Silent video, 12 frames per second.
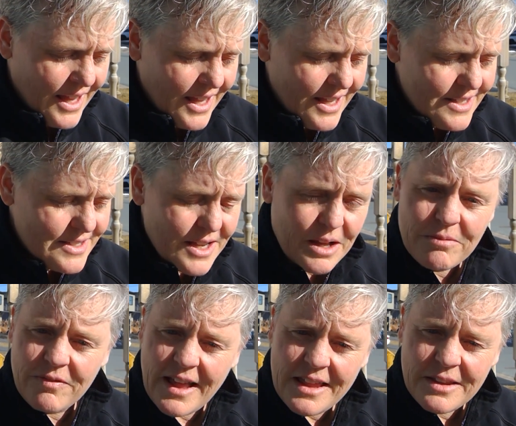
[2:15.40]
to help
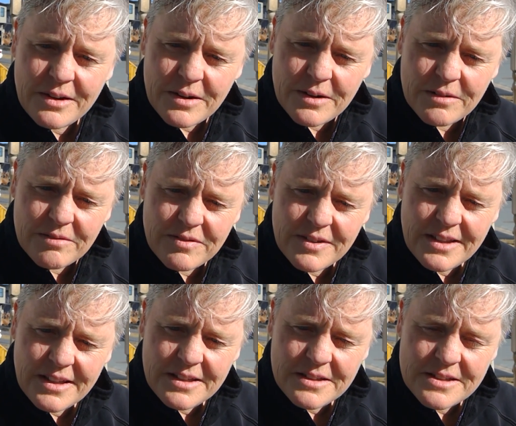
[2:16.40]
flatten the curve,
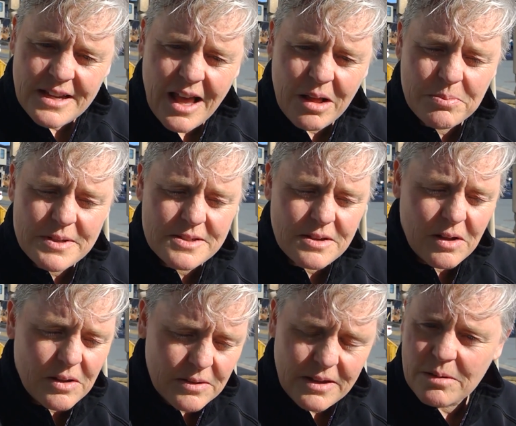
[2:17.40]
to help us
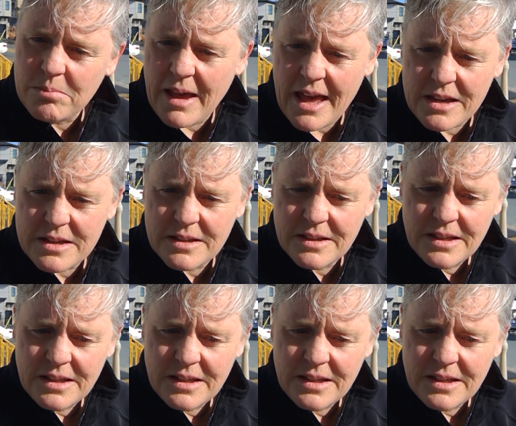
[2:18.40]
all get back,